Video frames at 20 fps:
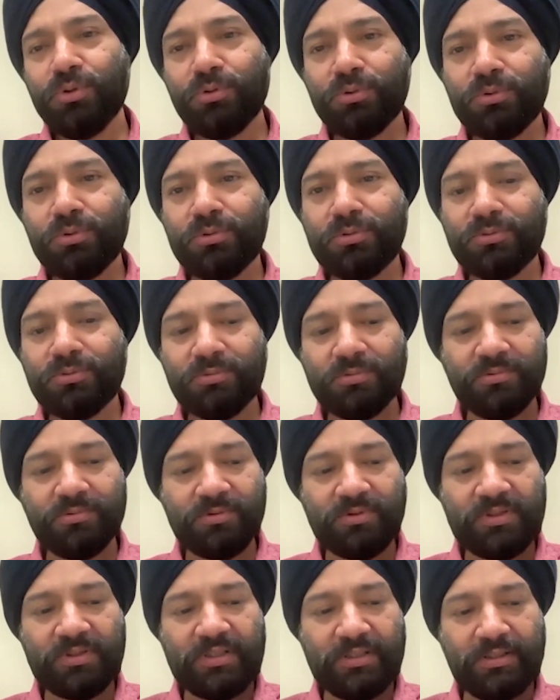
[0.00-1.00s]
do
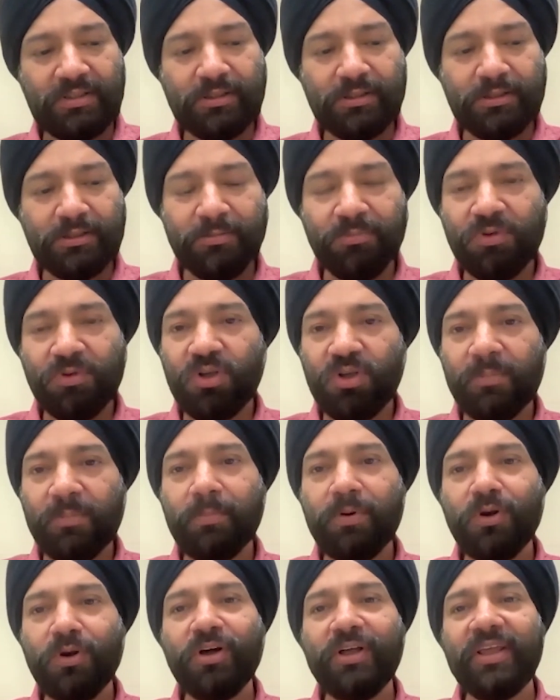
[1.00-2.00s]
your
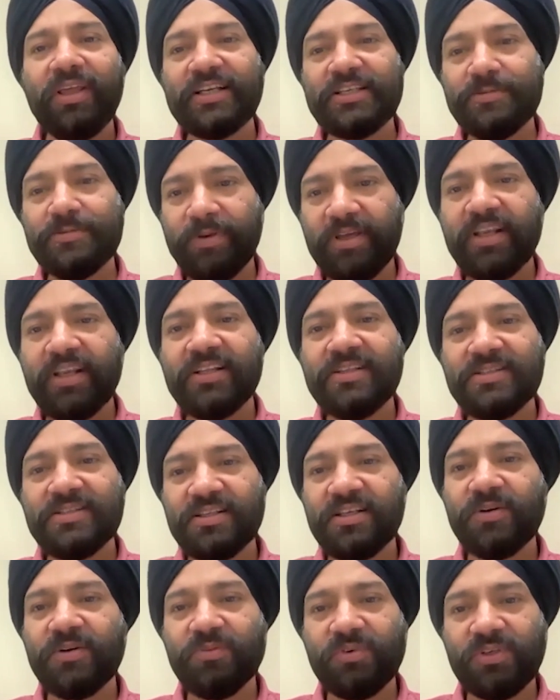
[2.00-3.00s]
employee experience
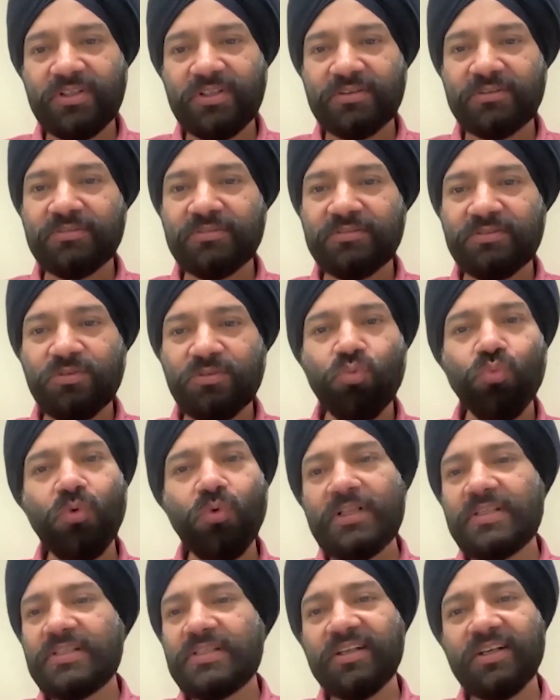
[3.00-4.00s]
survey
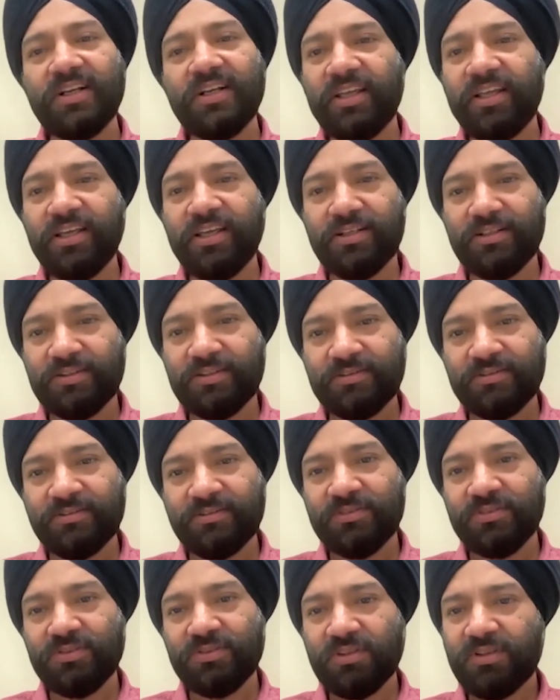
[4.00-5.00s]
once in a year.
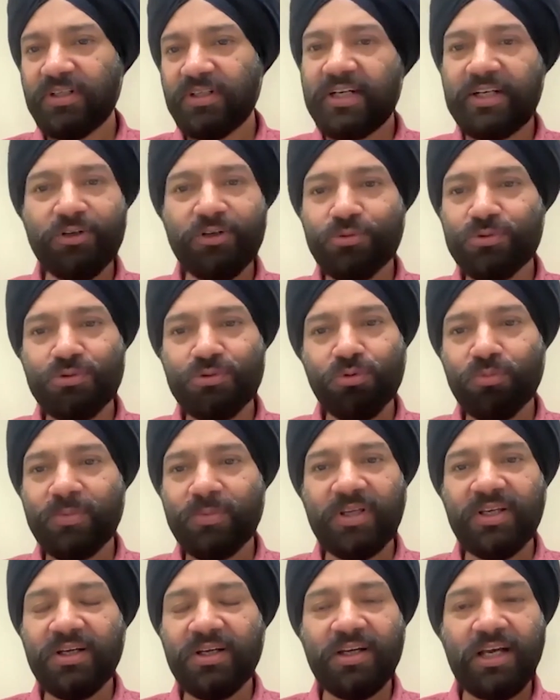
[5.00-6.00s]
So it used to
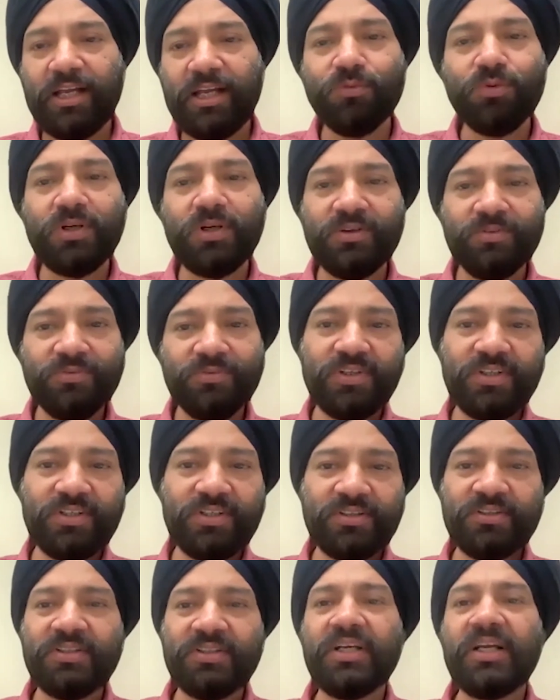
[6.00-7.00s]
be an annual affair.
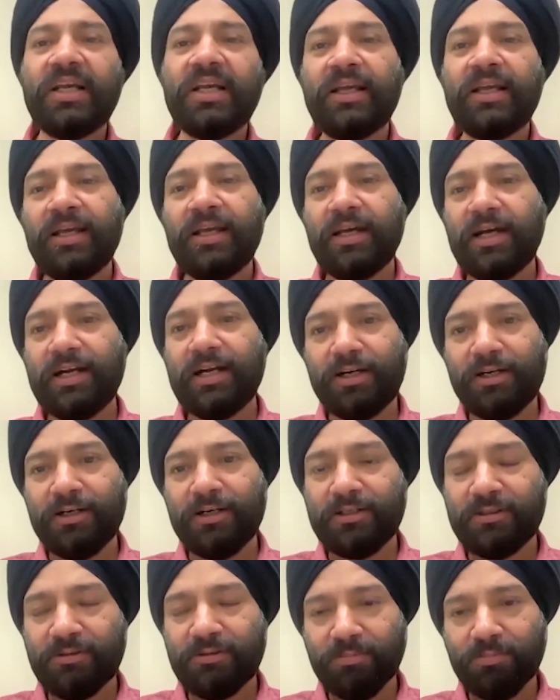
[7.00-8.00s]

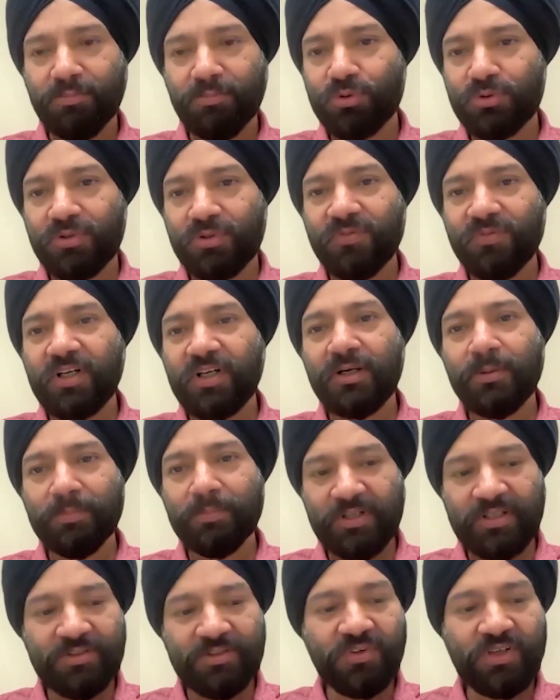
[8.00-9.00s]
And most of the
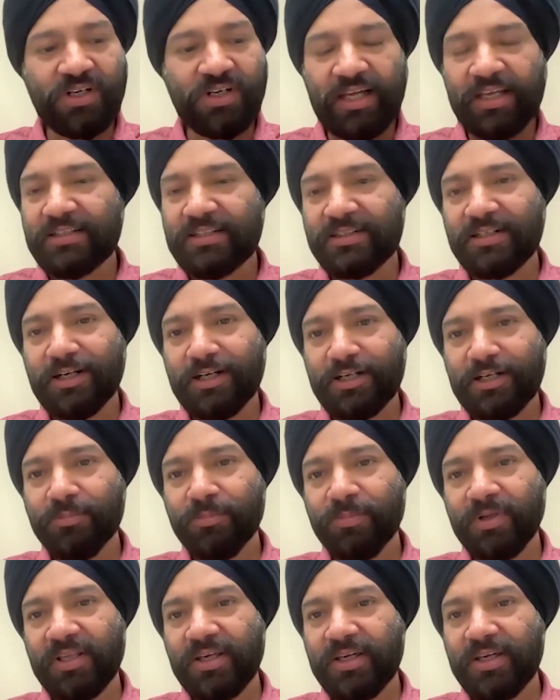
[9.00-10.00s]
companies, when I
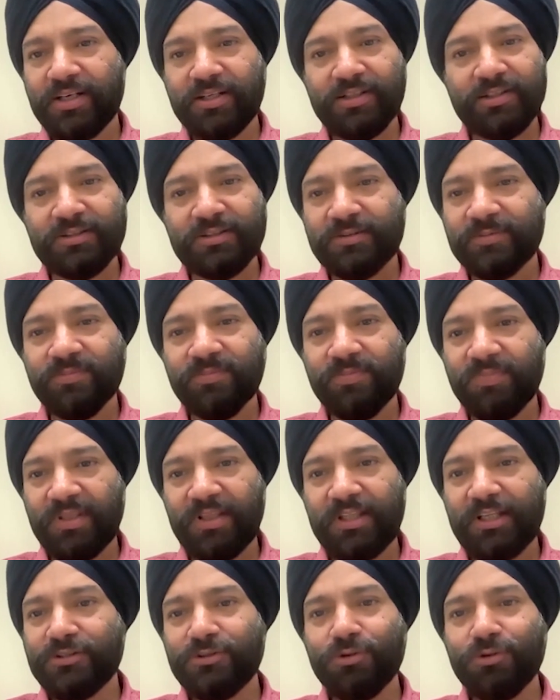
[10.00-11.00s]
started my career,
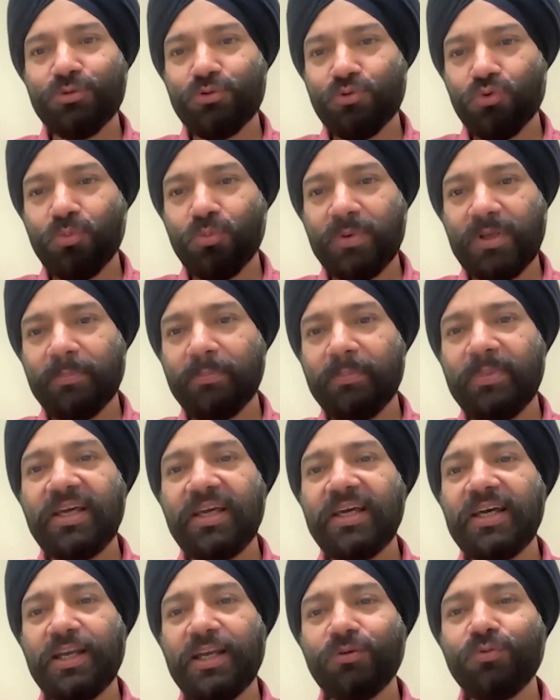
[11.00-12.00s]
this used to be a
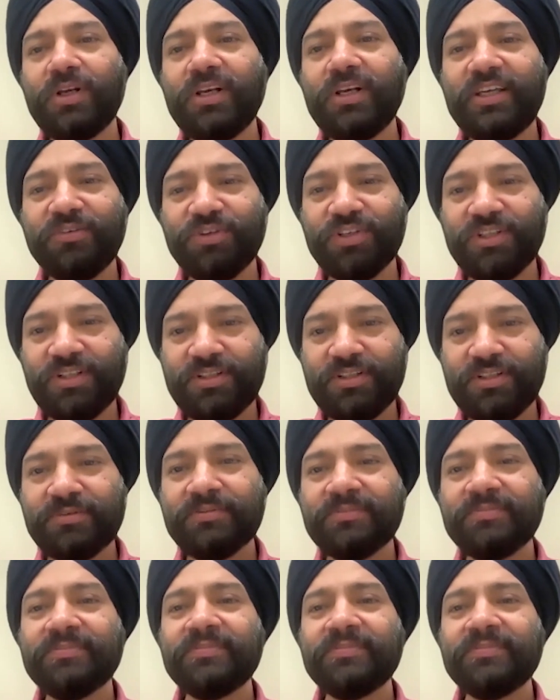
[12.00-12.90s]
big annual event